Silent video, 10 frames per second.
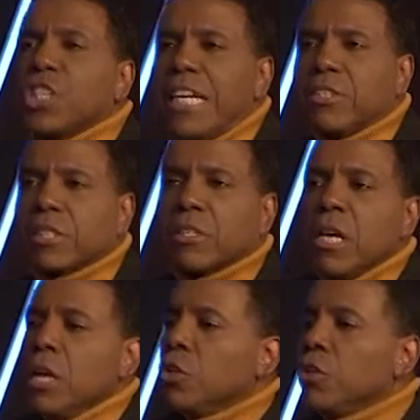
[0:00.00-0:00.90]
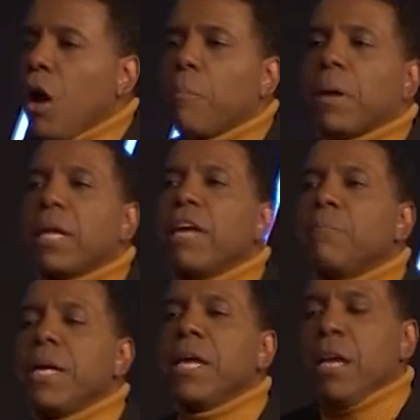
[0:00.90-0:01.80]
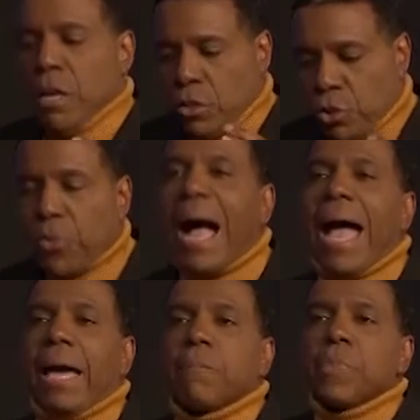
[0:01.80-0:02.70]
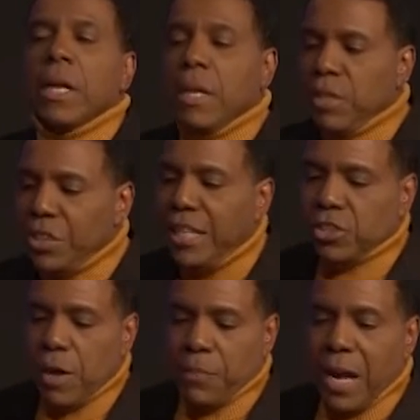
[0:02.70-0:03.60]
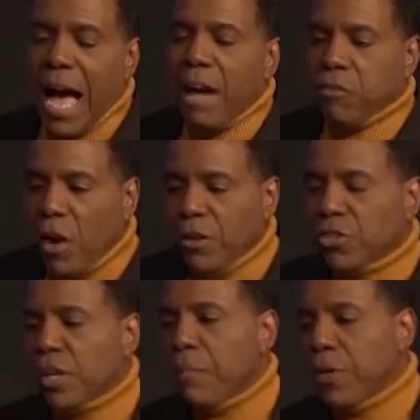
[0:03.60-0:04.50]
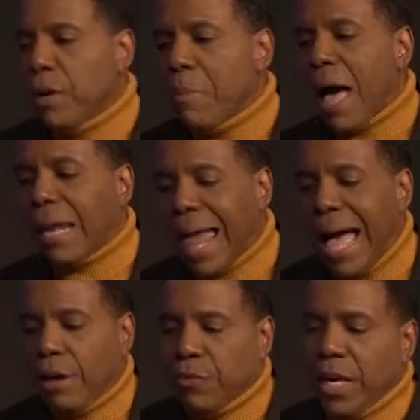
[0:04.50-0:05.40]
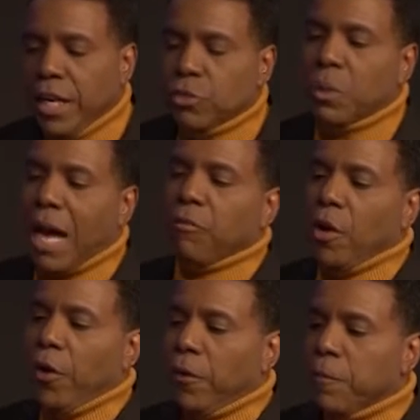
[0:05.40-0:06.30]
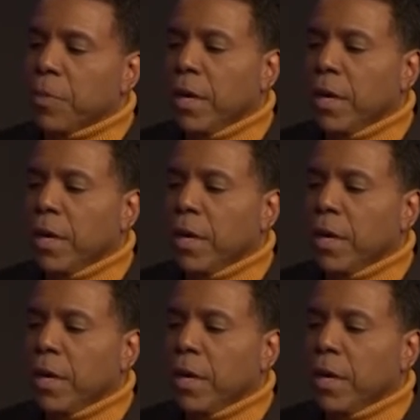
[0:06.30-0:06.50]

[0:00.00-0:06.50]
Jesus. You don't believe me? Try it. Let me tell you something. I've learned something about life, and here's what I've learned.